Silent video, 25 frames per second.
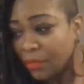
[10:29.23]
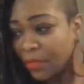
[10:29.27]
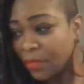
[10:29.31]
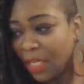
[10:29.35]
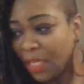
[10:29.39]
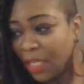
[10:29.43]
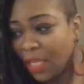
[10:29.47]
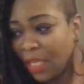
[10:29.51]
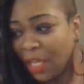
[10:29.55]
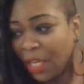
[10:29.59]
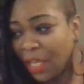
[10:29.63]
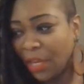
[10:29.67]

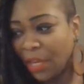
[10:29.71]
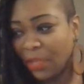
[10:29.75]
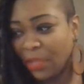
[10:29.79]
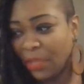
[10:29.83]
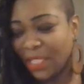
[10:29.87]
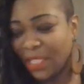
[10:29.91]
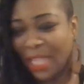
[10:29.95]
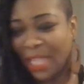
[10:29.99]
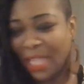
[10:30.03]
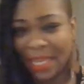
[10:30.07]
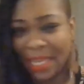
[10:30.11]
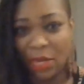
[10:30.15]

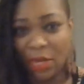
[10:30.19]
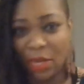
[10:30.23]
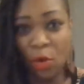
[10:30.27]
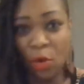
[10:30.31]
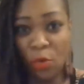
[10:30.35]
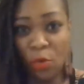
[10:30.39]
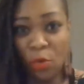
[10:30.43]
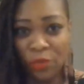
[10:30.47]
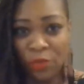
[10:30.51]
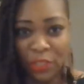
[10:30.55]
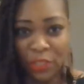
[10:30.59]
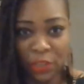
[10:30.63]
it's like an
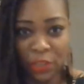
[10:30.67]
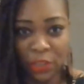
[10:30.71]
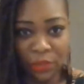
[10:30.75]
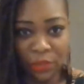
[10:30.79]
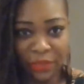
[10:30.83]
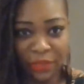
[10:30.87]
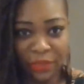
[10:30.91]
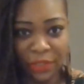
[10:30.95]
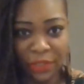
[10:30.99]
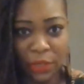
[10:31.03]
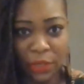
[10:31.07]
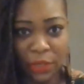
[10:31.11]
overload
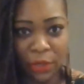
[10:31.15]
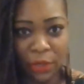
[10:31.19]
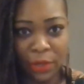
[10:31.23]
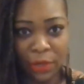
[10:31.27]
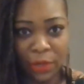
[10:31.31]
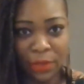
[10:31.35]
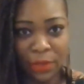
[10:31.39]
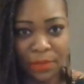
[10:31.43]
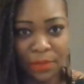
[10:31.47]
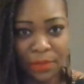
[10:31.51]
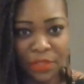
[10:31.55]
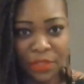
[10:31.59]
of the
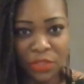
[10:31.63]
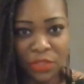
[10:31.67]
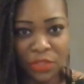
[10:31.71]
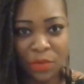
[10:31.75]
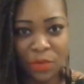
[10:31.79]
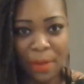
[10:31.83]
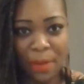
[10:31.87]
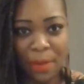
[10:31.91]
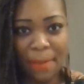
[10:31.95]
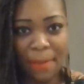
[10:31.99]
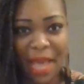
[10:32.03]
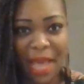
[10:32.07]
herbs
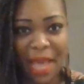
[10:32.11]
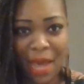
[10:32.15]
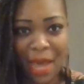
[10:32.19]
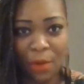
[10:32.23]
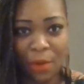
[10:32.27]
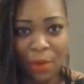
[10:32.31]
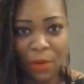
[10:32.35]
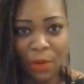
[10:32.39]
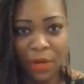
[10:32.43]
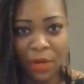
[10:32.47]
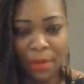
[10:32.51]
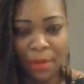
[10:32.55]
to
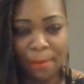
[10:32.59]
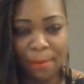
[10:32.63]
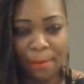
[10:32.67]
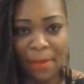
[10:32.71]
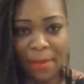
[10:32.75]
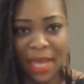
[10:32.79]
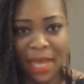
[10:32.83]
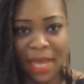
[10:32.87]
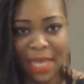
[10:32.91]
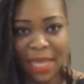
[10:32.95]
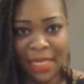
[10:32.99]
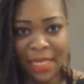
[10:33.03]
empower
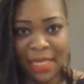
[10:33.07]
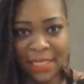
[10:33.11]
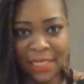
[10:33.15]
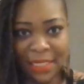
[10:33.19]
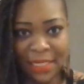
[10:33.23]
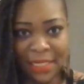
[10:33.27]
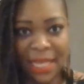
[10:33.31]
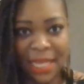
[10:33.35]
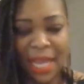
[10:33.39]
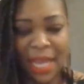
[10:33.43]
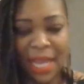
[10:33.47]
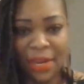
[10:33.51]
my
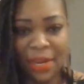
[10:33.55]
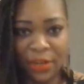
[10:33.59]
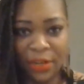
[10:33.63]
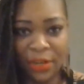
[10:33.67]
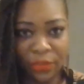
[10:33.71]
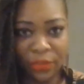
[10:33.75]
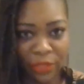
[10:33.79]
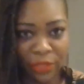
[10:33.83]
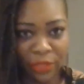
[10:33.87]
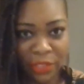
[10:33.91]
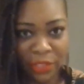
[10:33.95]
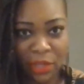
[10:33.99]

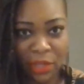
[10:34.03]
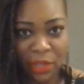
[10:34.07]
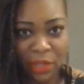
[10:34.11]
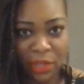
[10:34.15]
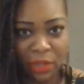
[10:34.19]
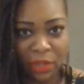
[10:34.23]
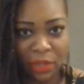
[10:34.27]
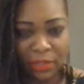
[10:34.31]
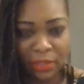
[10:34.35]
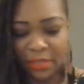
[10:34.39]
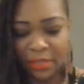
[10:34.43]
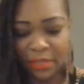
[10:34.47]
desired
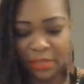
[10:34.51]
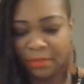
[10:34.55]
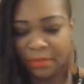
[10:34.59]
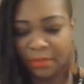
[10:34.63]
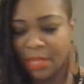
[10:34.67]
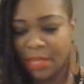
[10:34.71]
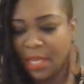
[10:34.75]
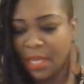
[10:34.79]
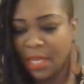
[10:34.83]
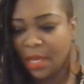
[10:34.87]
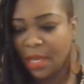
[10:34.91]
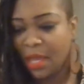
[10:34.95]
result.
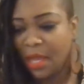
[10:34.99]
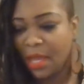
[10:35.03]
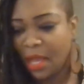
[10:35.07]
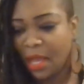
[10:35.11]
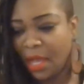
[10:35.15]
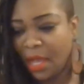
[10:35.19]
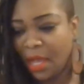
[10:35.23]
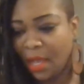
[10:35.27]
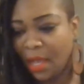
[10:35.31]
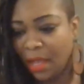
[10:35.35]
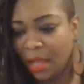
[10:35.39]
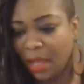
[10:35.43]

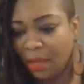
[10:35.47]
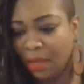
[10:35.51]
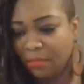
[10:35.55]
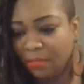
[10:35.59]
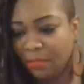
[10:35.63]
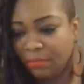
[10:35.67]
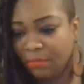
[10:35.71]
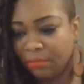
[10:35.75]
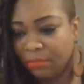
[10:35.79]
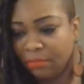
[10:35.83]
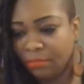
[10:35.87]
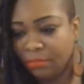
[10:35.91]

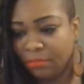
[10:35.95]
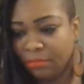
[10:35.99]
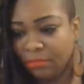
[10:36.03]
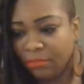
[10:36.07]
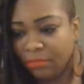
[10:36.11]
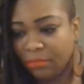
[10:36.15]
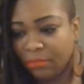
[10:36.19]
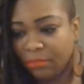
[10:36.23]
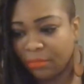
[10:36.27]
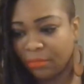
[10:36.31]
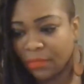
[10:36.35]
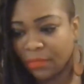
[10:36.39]
Um,
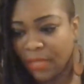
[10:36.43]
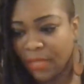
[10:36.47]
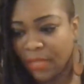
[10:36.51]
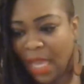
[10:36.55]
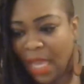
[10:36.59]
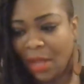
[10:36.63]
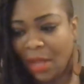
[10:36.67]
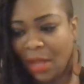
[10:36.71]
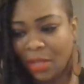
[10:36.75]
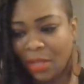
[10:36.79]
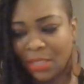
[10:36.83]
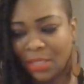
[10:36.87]

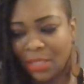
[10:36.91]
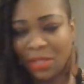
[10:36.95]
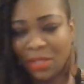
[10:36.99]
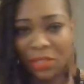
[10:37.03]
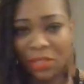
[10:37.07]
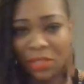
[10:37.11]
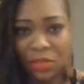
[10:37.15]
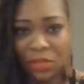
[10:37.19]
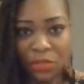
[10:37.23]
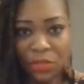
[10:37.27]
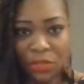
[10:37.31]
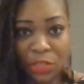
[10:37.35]
I
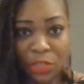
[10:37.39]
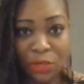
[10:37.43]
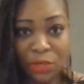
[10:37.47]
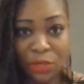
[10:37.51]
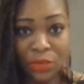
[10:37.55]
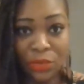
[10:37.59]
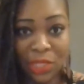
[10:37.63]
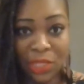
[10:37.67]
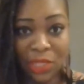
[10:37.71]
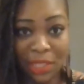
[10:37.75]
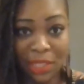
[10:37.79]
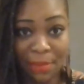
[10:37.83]
also
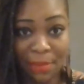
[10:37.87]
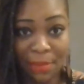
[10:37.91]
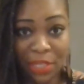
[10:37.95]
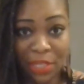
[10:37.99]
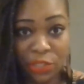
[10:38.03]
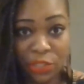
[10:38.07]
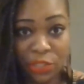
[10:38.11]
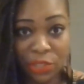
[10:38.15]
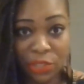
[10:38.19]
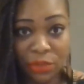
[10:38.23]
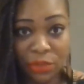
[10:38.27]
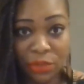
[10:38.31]
use
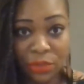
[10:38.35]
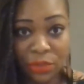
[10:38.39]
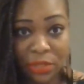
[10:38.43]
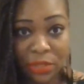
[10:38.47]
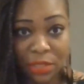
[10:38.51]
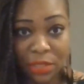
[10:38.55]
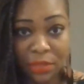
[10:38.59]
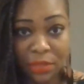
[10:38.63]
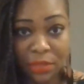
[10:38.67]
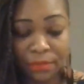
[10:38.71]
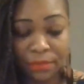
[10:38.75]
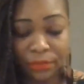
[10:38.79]
lemon
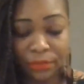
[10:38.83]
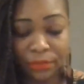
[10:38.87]
juice,